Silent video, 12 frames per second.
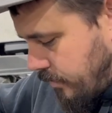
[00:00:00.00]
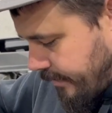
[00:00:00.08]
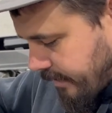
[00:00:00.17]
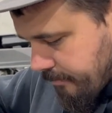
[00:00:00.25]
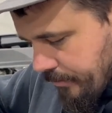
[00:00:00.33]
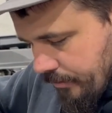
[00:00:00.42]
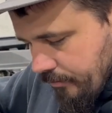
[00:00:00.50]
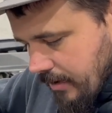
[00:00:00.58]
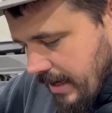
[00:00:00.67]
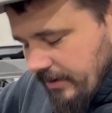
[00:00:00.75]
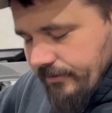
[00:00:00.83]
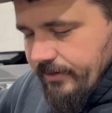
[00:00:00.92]
then build
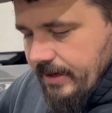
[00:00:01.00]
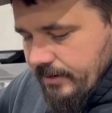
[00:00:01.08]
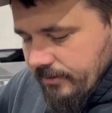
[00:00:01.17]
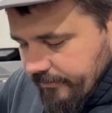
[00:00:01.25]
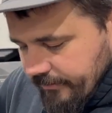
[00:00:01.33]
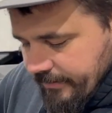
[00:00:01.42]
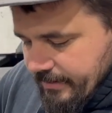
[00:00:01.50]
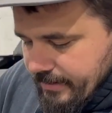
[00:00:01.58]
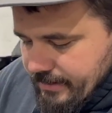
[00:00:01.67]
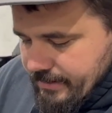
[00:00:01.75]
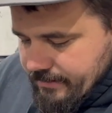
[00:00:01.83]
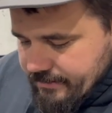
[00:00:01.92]
rock sliders
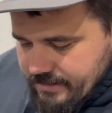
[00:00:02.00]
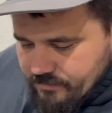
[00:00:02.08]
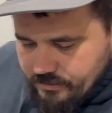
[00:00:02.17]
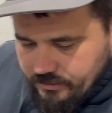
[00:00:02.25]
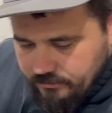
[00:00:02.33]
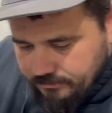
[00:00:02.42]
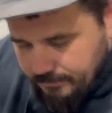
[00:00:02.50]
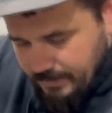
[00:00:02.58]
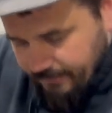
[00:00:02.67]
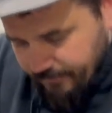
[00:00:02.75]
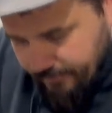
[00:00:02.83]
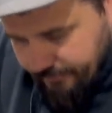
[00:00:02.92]
that will
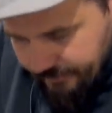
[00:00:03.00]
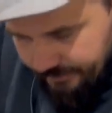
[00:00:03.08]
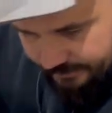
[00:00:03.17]
obviously